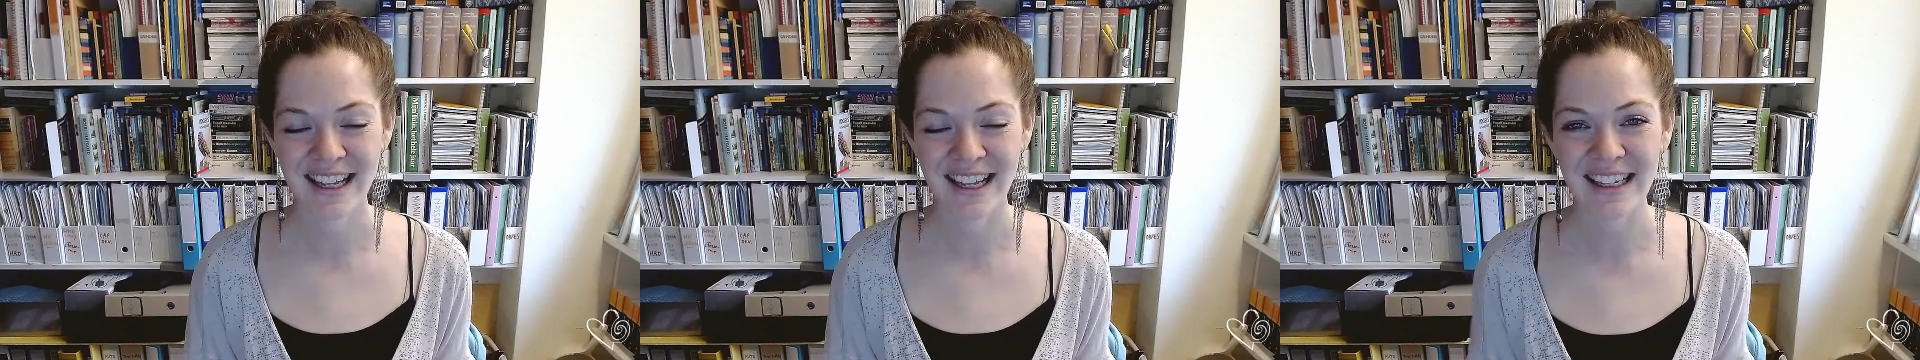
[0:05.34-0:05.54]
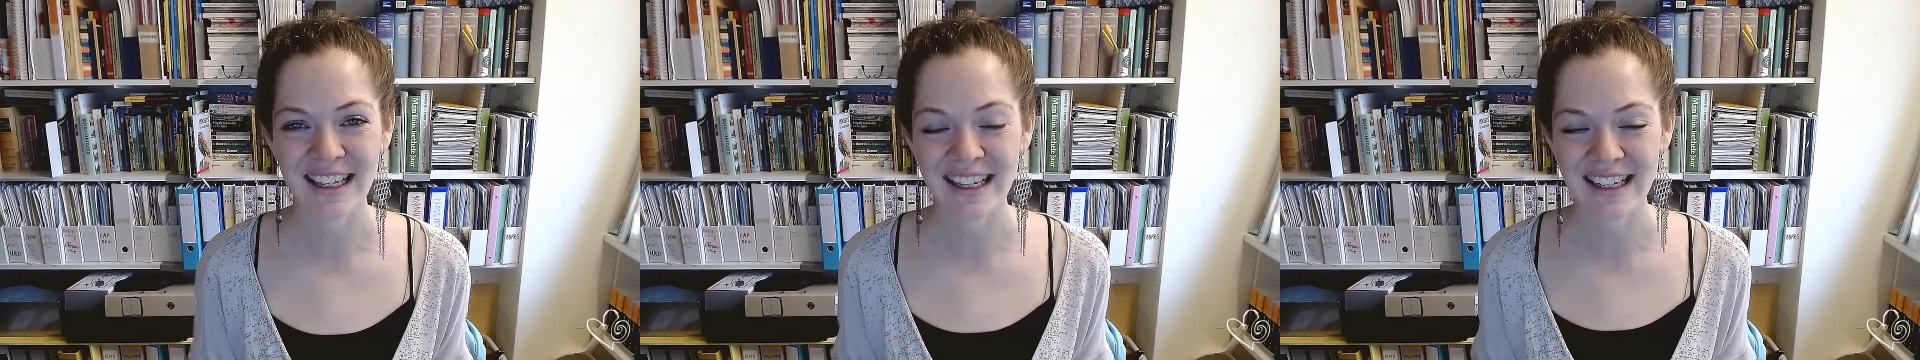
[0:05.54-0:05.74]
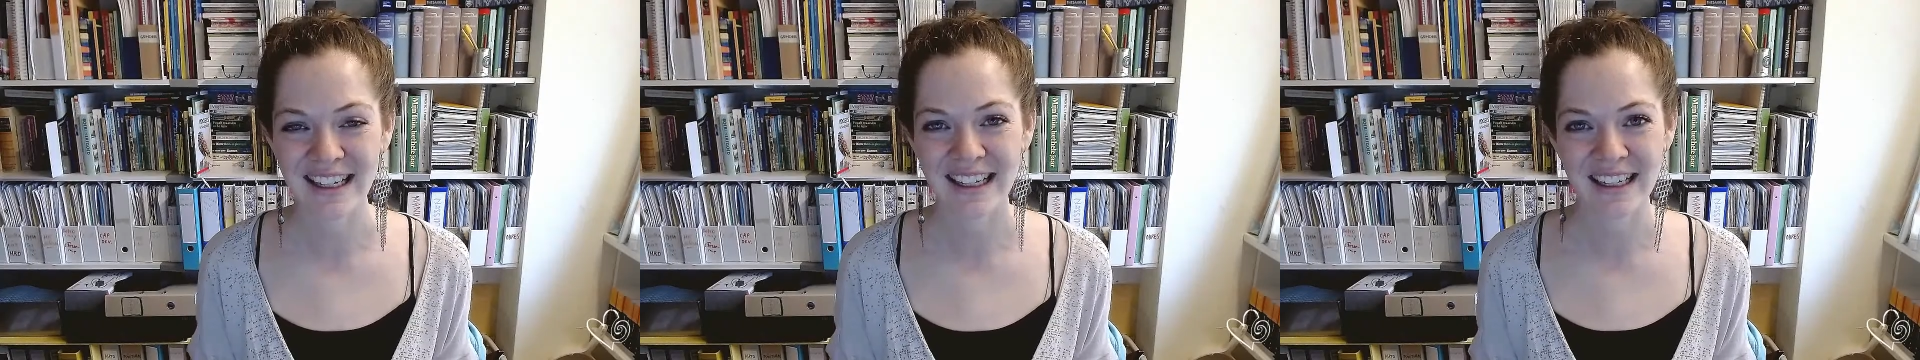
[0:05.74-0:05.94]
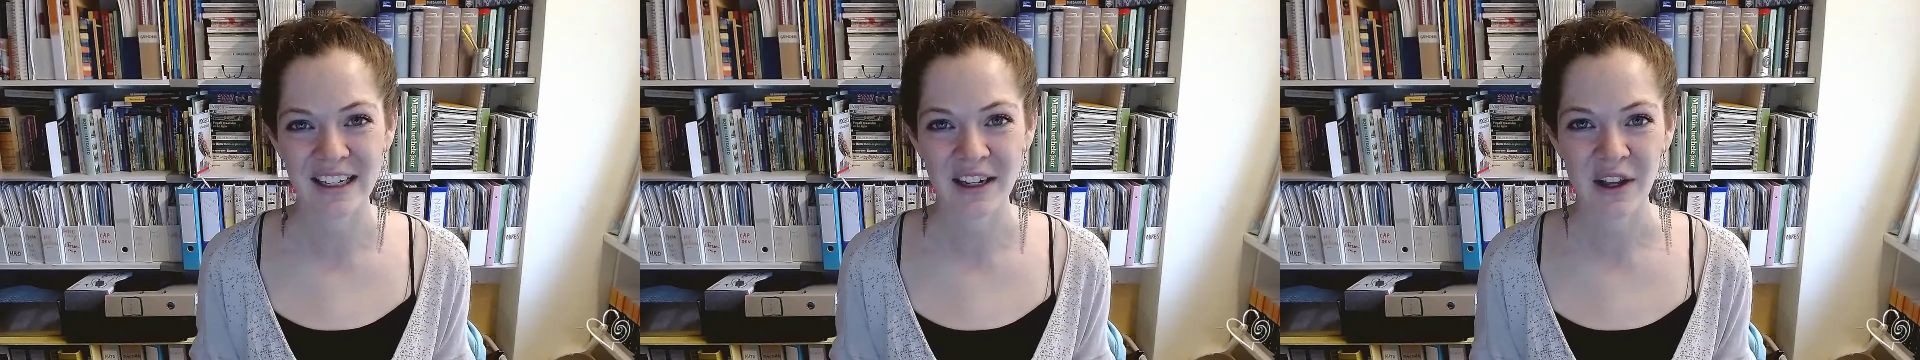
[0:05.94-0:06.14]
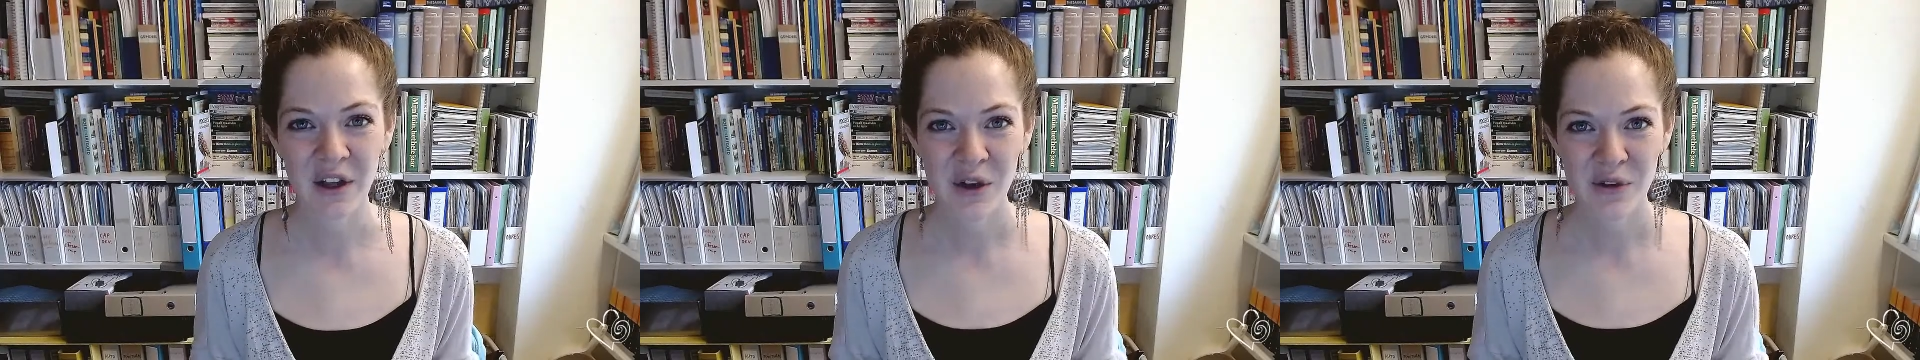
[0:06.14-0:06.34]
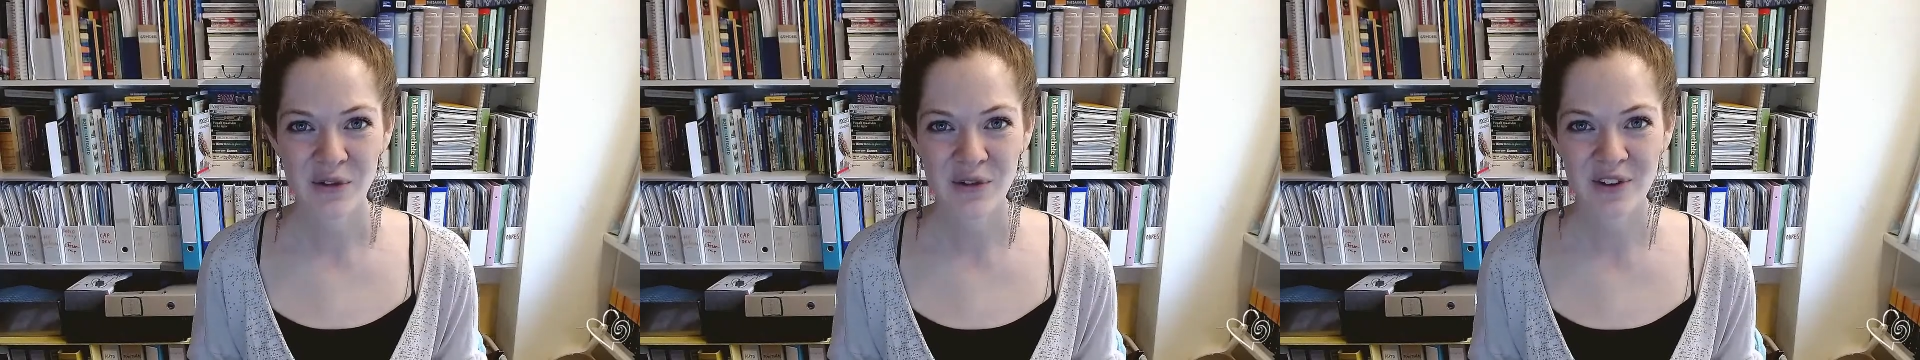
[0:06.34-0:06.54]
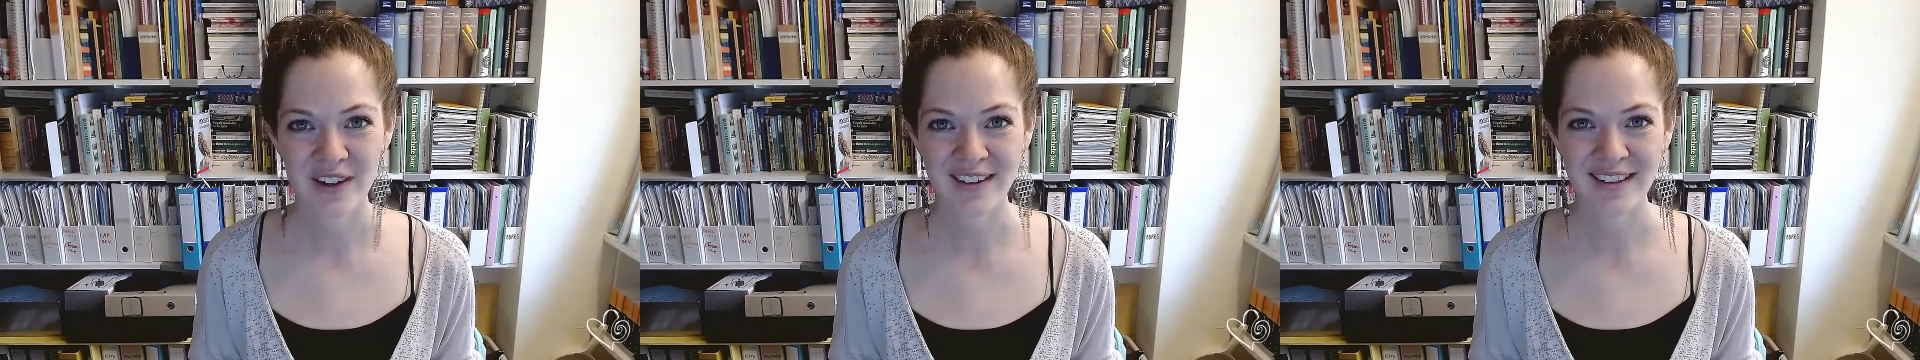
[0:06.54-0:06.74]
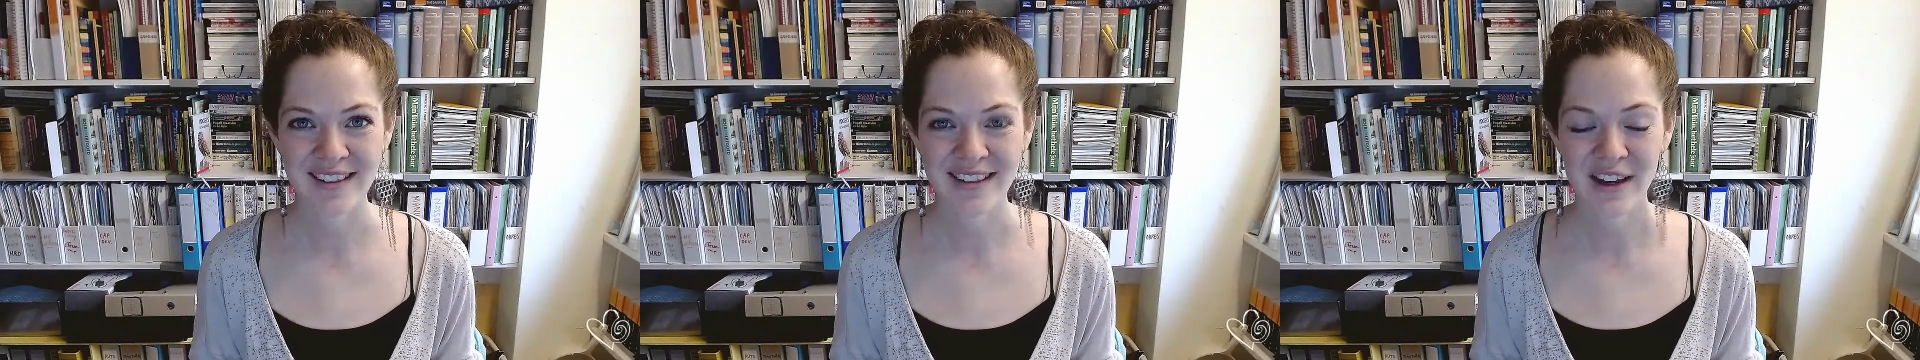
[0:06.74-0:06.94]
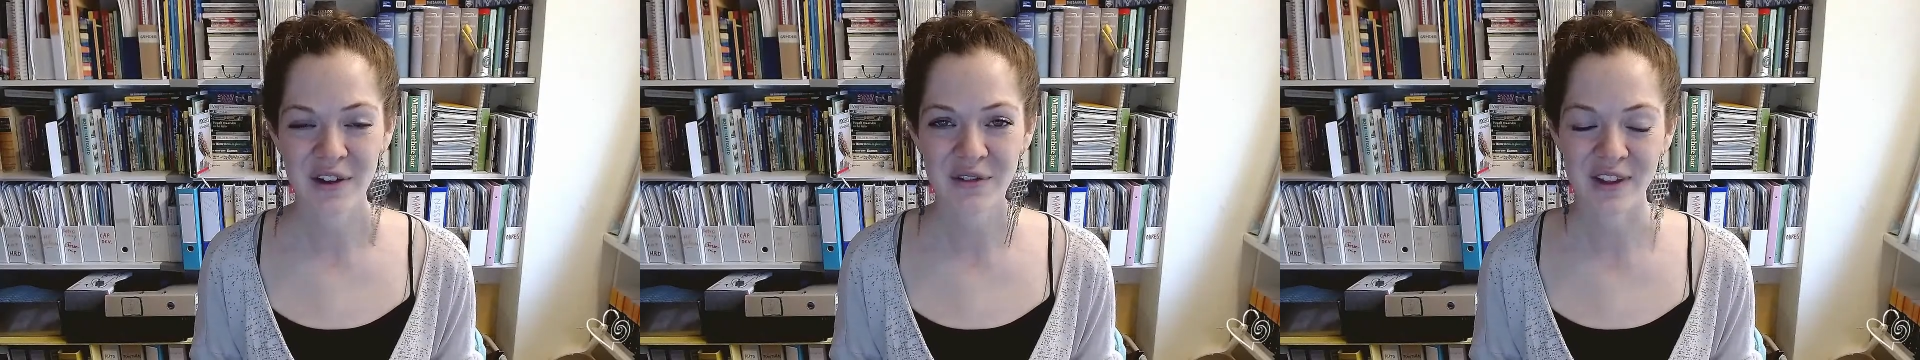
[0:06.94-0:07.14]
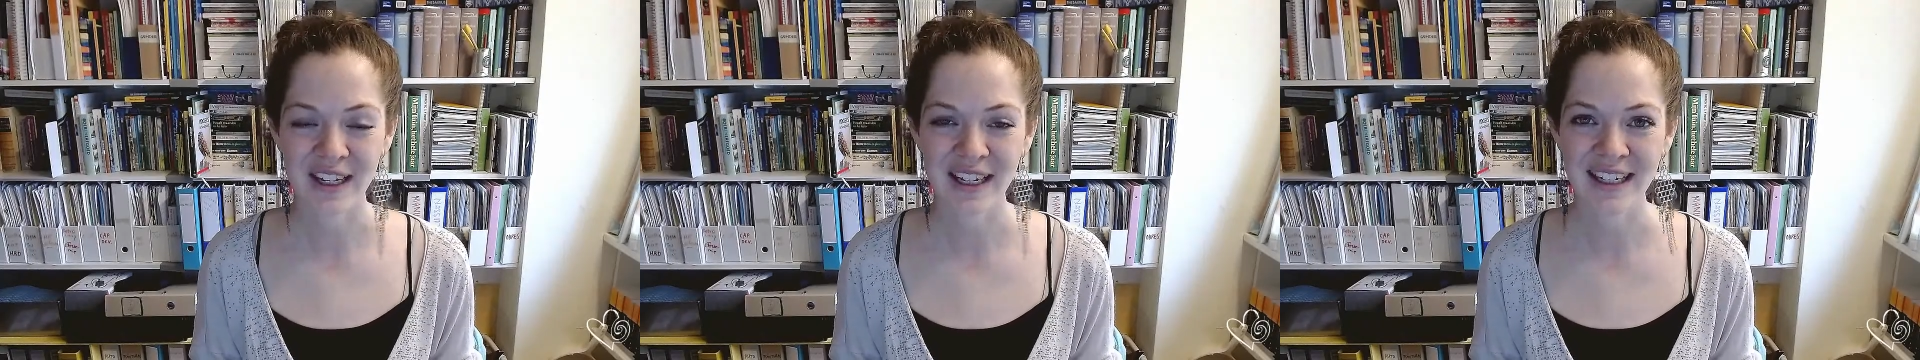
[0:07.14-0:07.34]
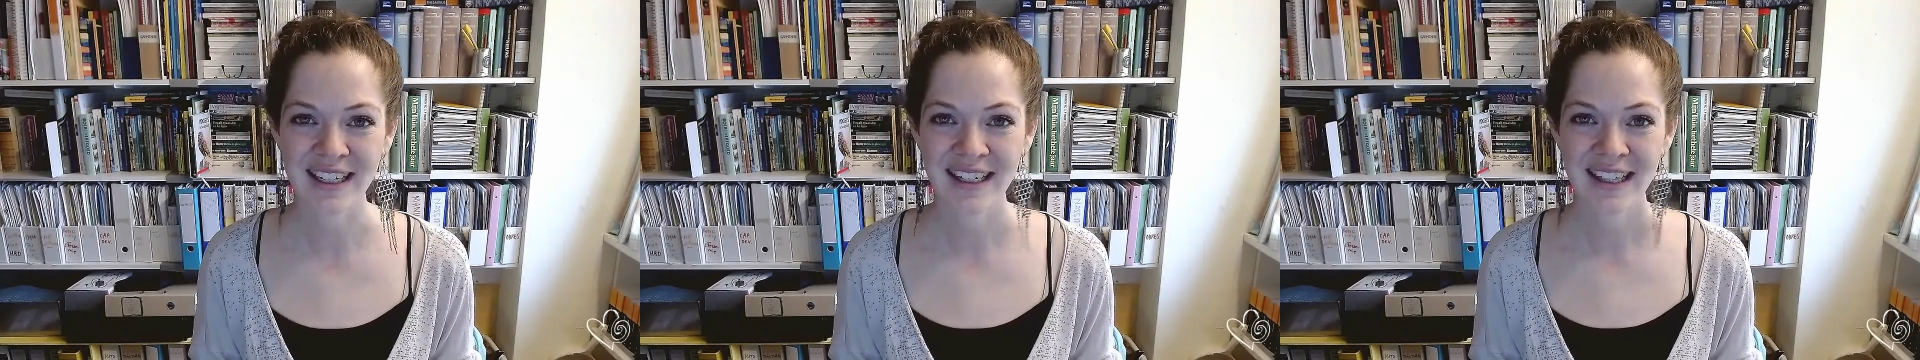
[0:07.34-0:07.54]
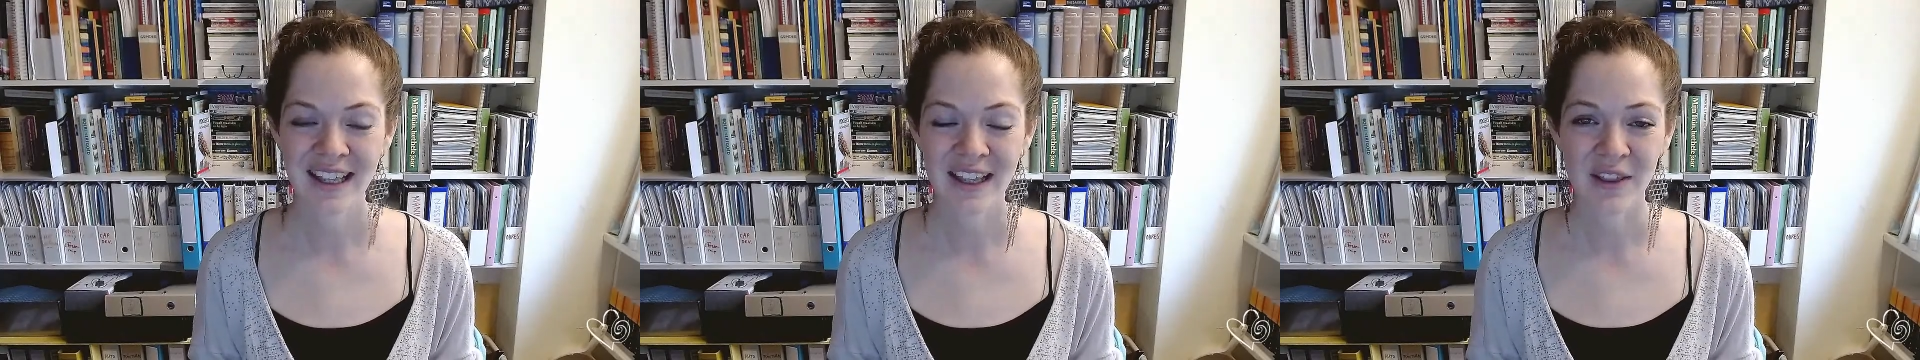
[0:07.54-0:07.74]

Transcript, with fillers: and healing for yourself here